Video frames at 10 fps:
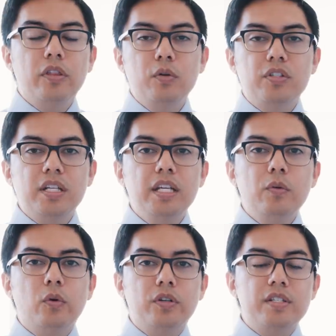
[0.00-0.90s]
those
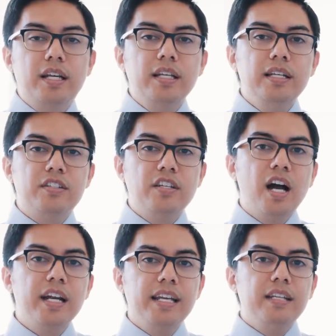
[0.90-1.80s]
keywords that he is
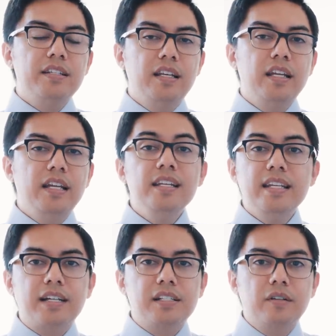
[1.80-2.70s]
not
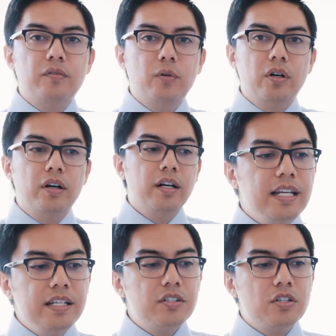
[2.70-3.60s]
indexing for
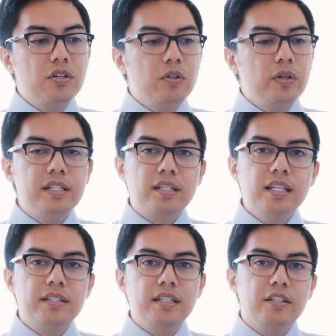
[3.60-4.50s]
into his
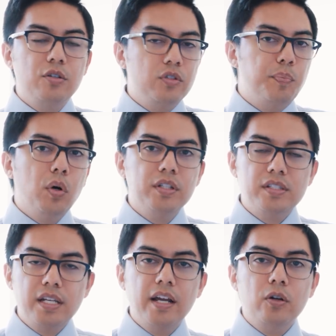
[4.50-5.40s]
listing, into his bullets,
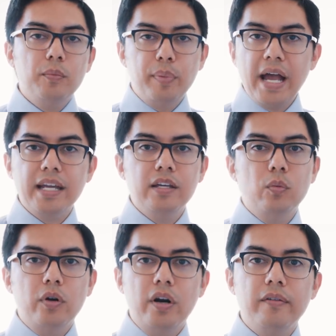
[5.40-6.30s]
title, backend,
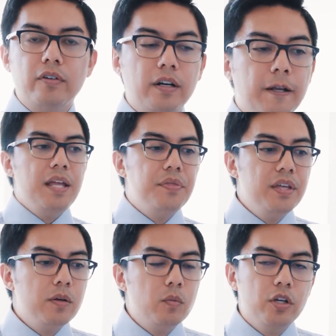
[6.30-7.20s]
wherever. And
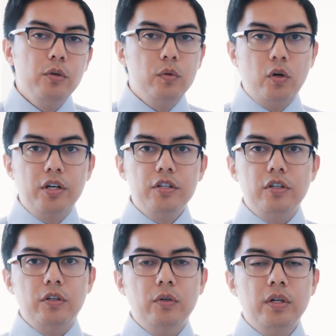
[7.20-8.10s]
then what you would want to
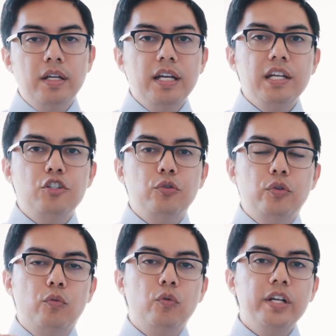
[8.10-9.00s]
do is you
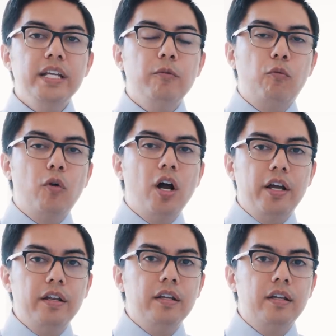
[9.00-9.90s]
would
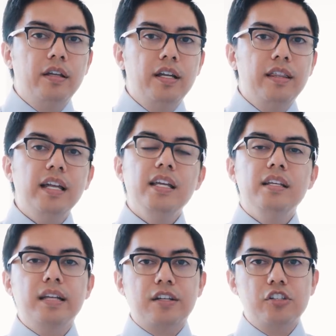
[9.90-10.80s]
rerun that
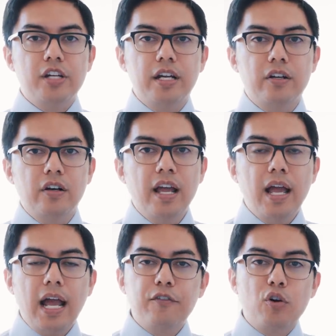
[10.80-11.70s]
index checker
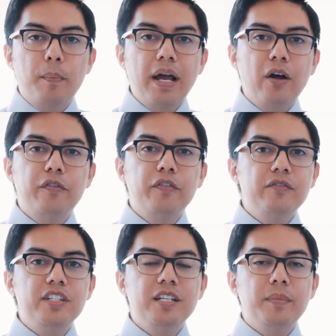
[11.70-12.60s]
after about
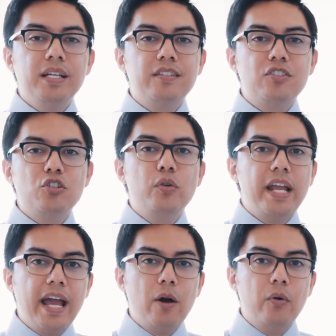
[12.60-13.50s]
15 minutes to an
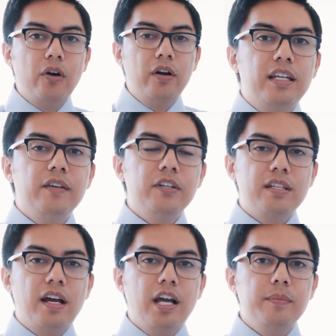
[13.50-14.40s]
hour. Give it
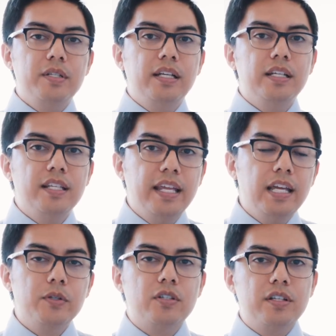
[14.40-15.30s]
time to get into the
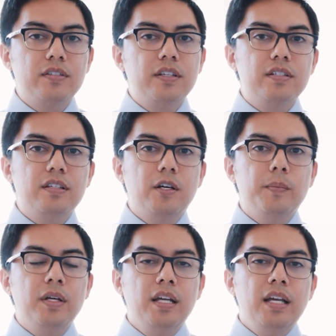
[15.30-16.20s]
Amazon
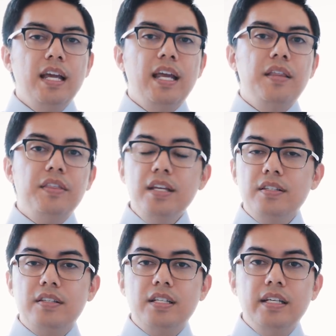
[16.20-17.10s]
system and then
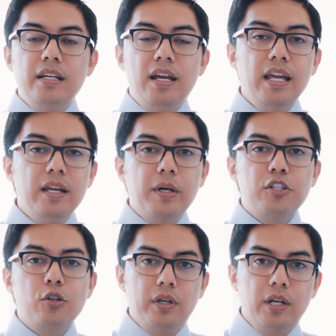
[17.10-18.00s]
see, hey, am I
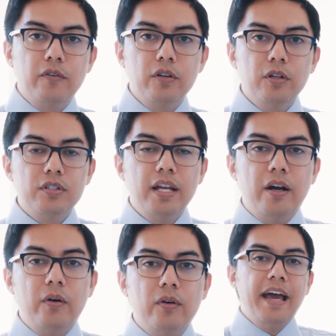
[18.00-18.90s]
showing up for those
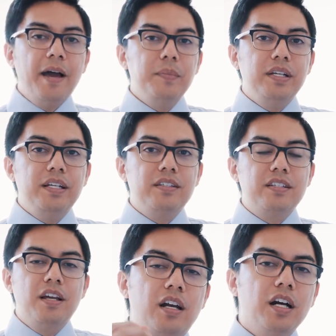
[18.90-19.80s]
now? That means
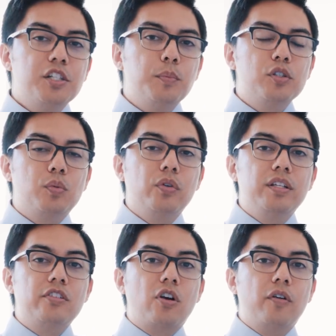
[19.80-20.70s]
customers will
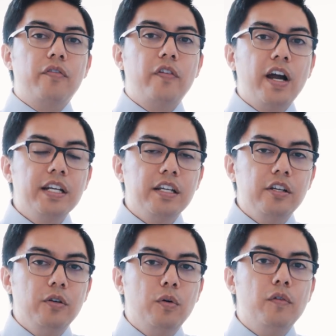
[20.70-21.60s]
then start finding
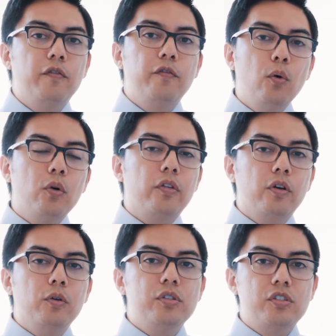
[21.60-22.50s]
you for
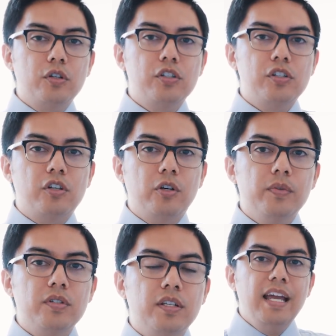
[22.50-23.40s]
those search
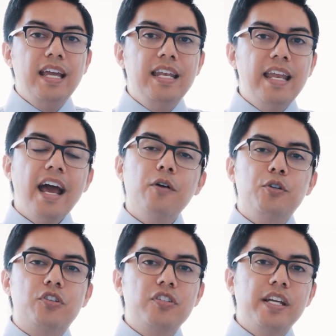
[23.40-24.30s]
terms. And now
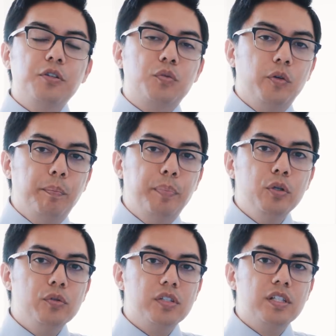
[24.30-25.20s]
your sales will
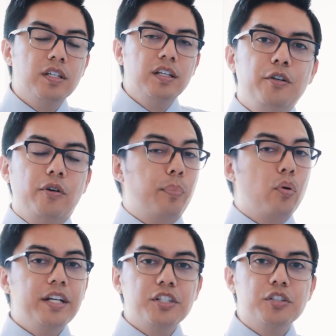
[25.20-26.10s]
boost, your
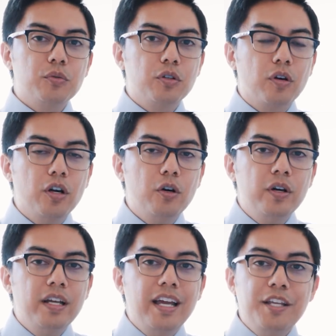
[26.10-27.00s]
impressions will grow,
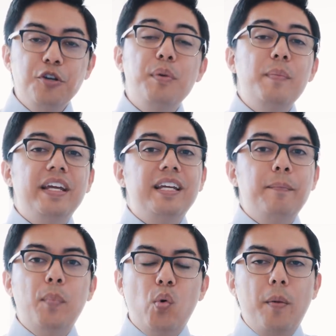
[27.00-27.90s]
and you'll be making
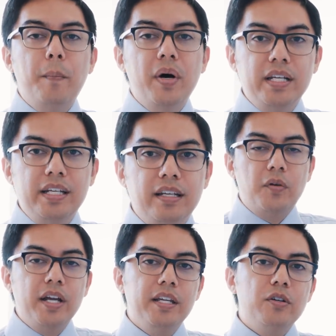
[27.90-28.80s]
more money,
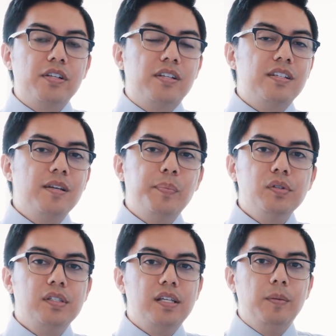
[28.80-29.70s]
right? Here's a
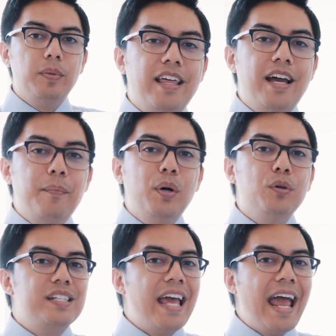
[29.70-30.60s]
simple tip that
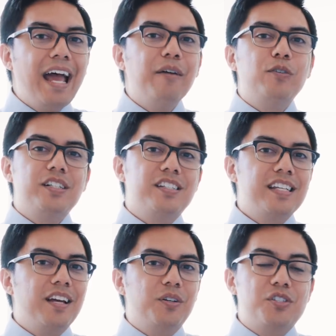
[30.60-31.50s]
most average
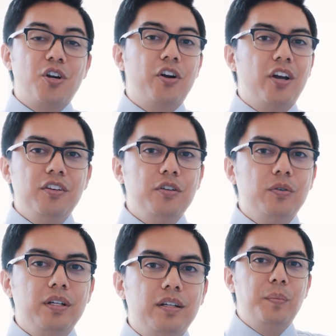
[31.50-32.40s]
sellers are not
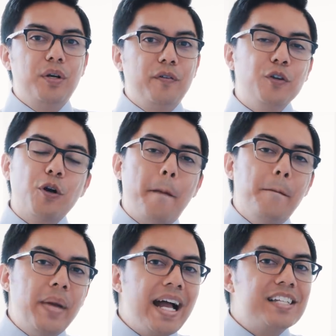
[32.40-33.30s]
doing. But if you're a
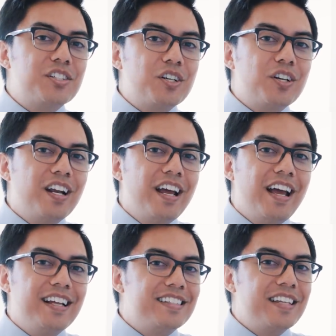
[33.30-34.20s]
master
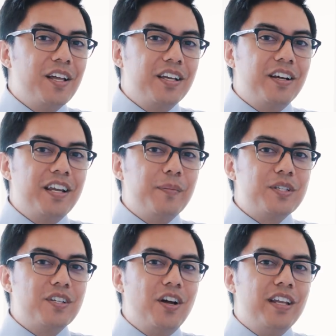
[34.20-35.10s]
at selling on
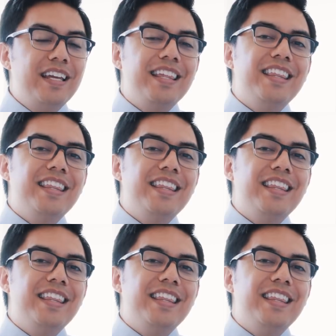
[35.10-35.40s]
Amazon,